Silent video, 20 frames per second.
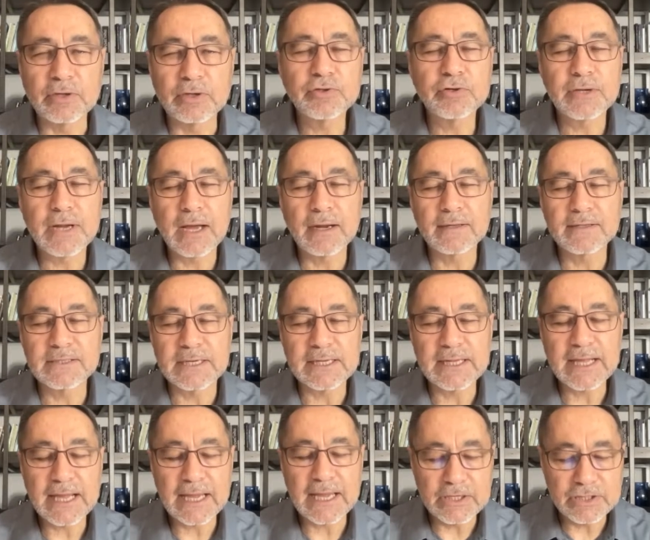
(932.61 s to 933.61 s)
It turn out it's an
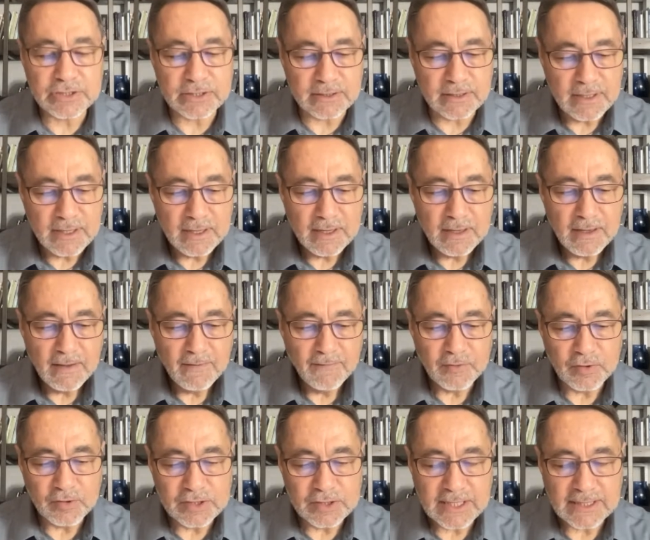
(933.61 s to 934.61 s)
occasion for
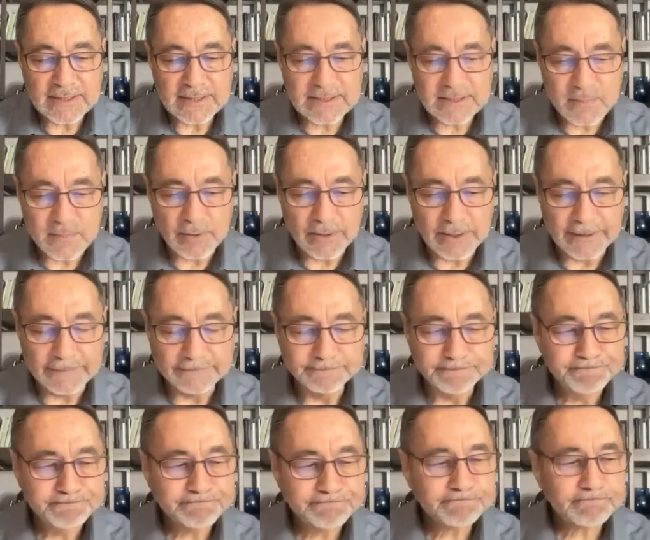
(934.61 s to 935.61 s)
your testimony.
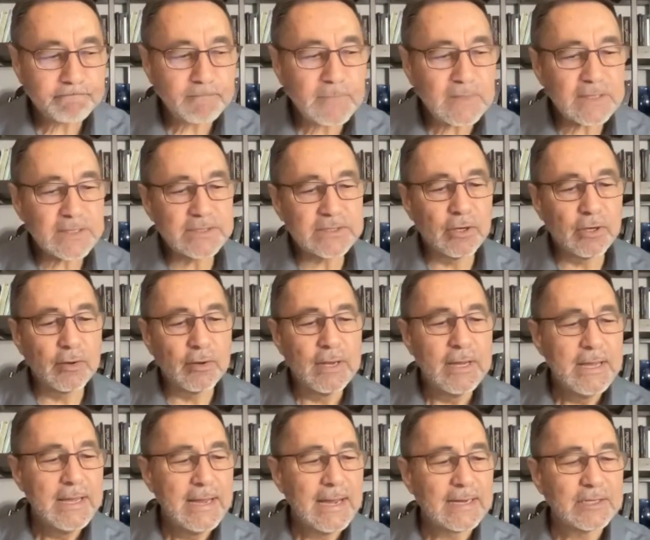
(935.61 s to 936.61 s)
So
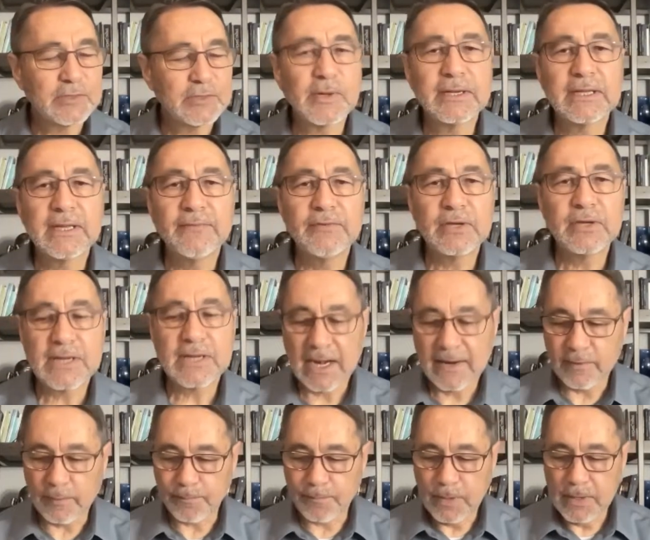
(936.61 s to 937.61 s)
I just want to give you kind
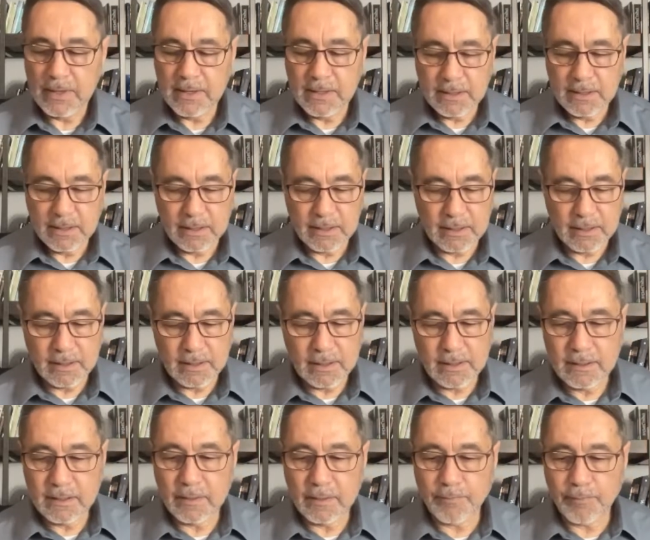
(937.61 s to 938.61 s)
of
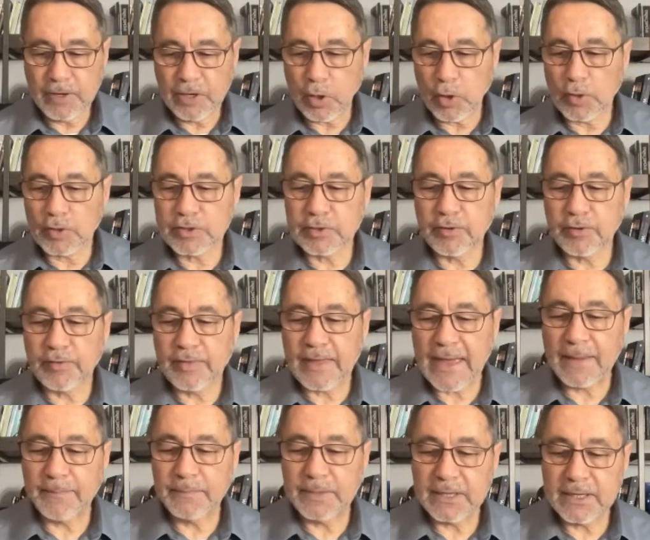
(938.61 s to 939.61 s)
a precursor to
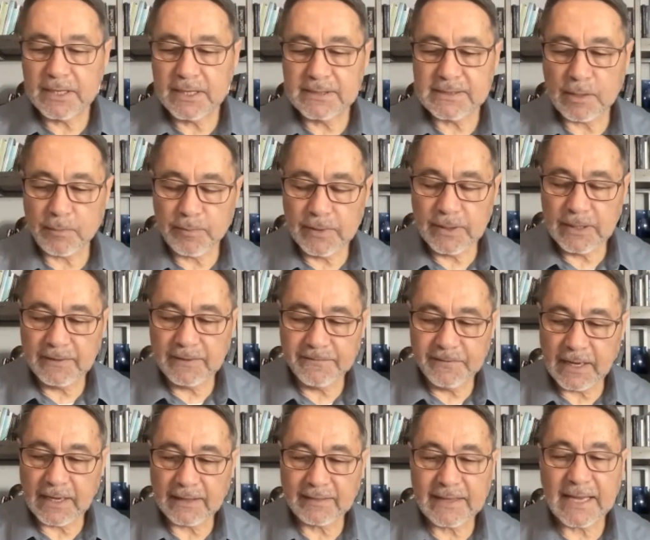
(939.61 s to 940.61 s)
that because I really
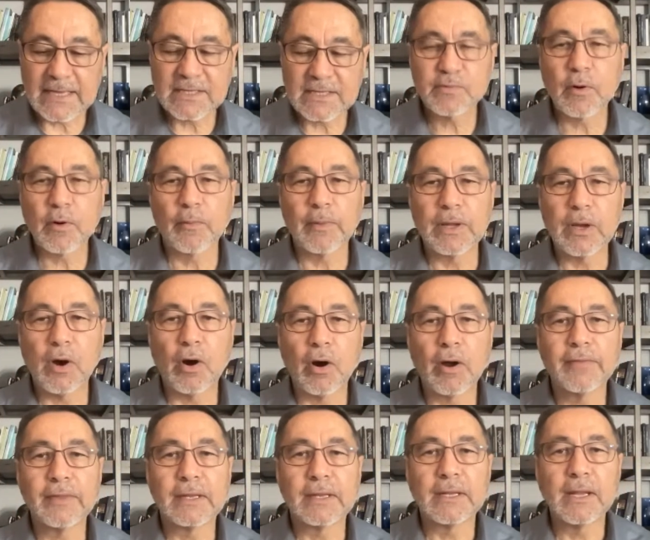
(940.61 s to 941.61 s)
feel like that's where we
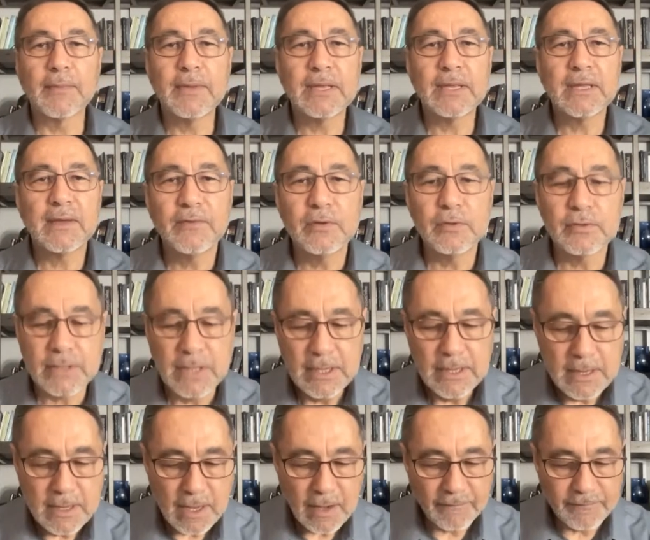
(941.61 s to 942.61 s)
are. Then let me give you
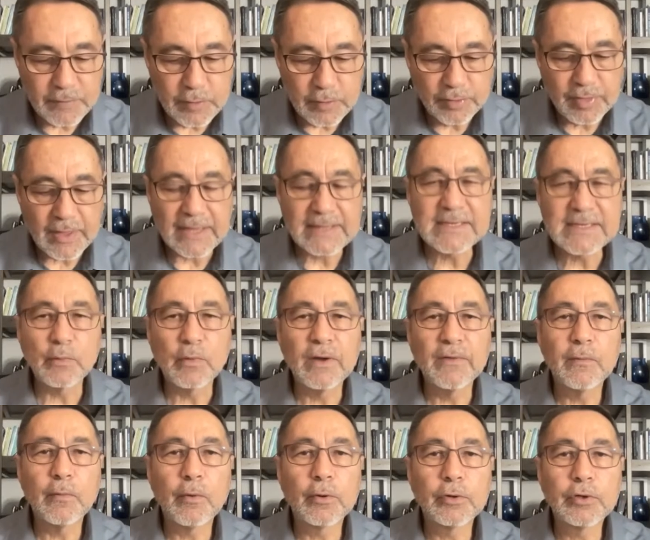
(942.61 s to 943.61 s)
a few things that
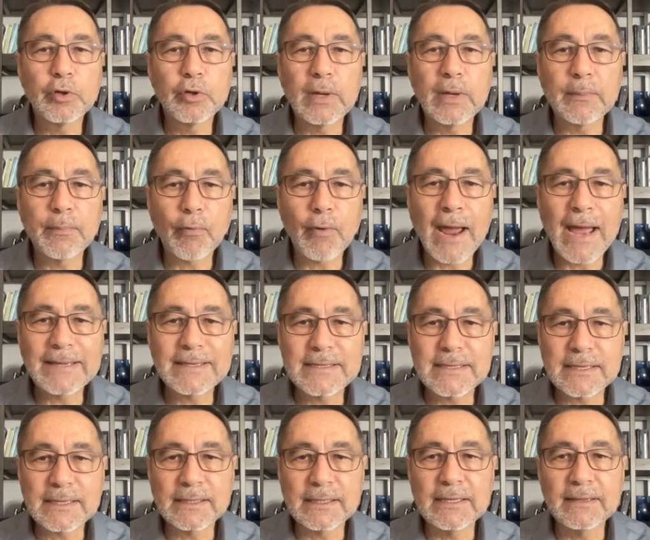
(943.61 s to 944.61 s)
we're doing
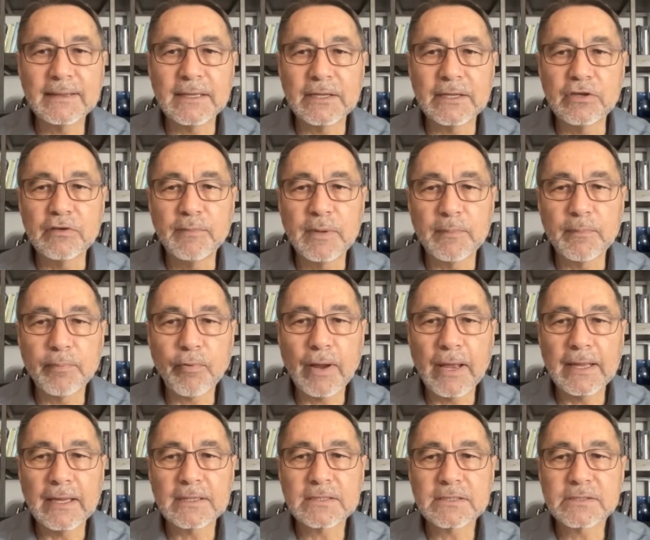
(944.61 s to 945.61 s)
practically that you've been
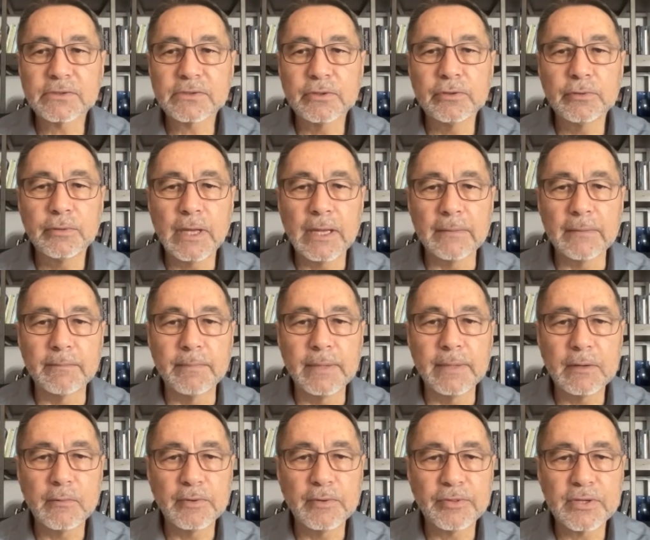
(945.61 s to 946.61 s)
praying us through and
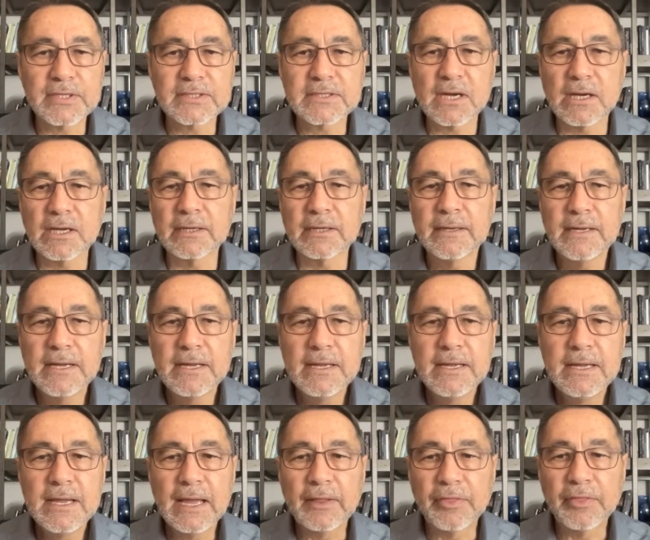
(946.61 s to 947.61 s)
being with us on.
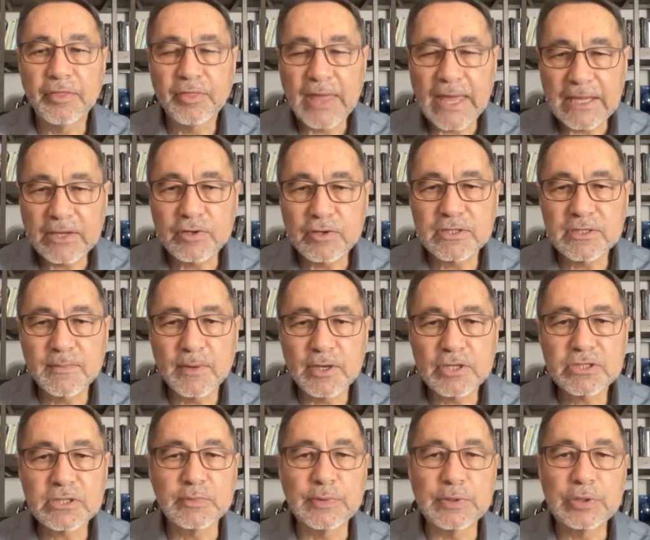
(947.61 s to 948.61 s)
And thank you so much
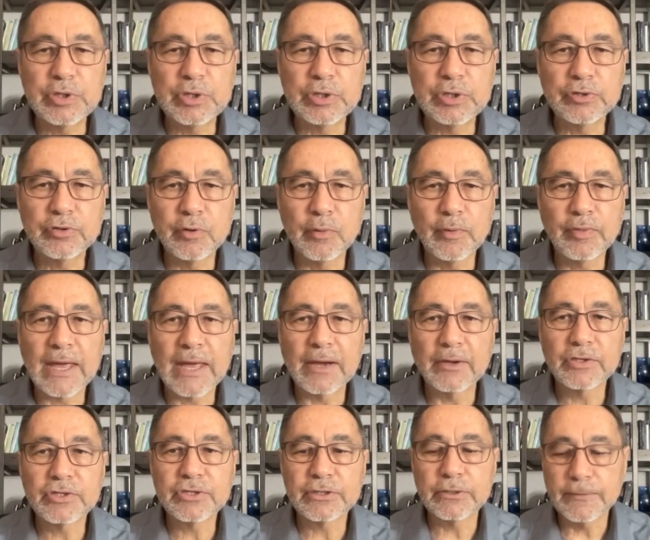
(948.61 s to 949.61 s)
because we couldn't do it
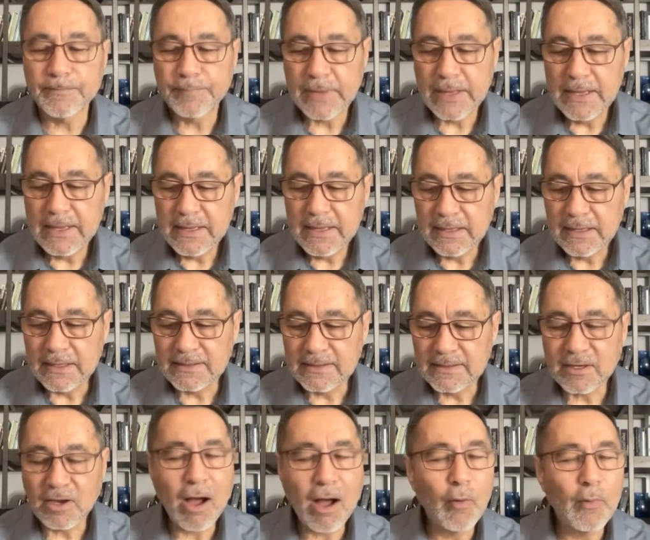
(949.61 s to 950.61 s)
without you. It's
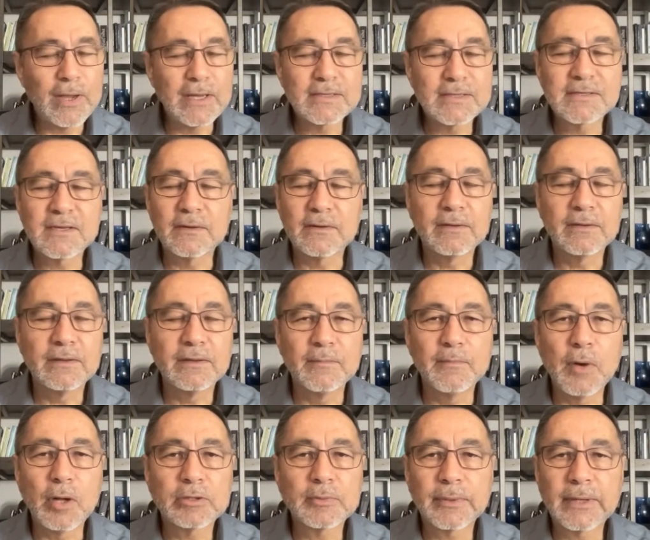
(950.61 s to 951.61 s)
always the
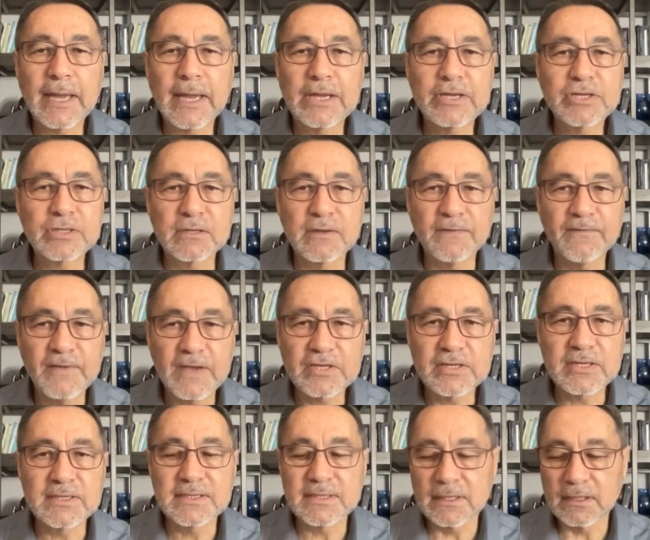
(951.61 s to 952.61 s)
multiplication of the
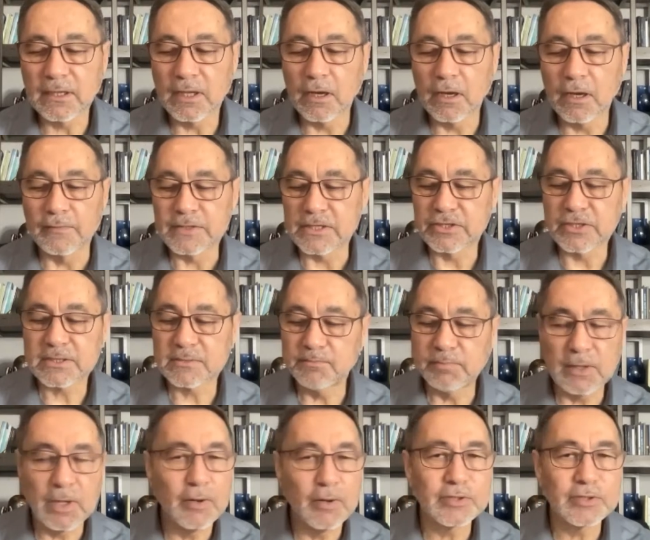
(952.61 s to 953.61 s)
fishes and the loaves. It just
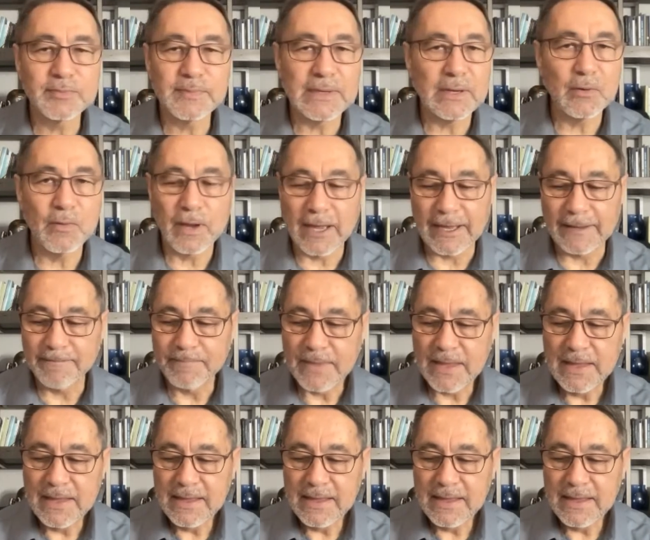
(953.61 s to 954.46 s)
blows me away.